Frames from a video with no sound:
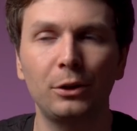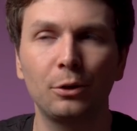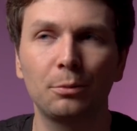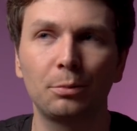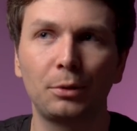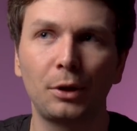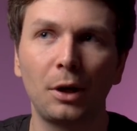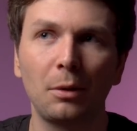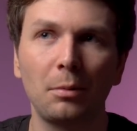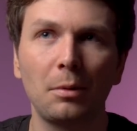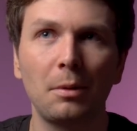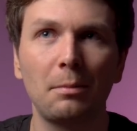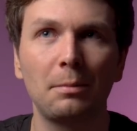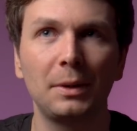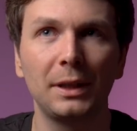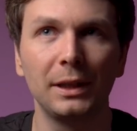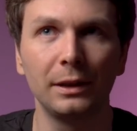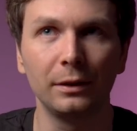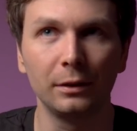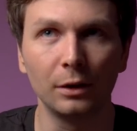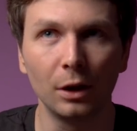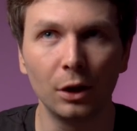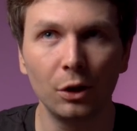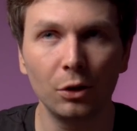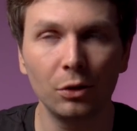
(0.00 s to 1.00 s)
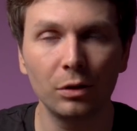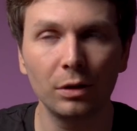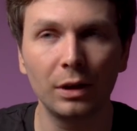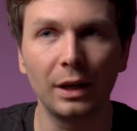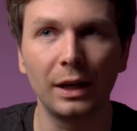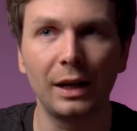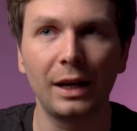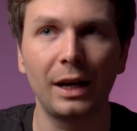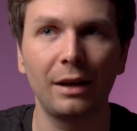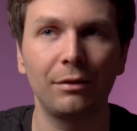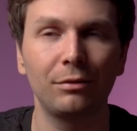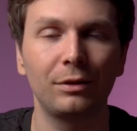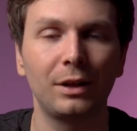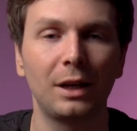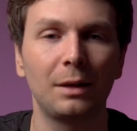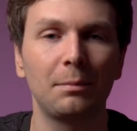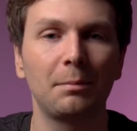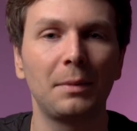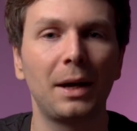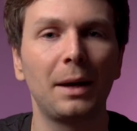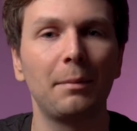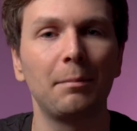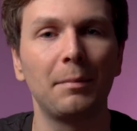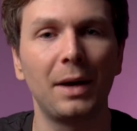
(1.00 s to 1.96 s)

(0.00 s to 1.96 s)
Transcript: you probably know that I've done my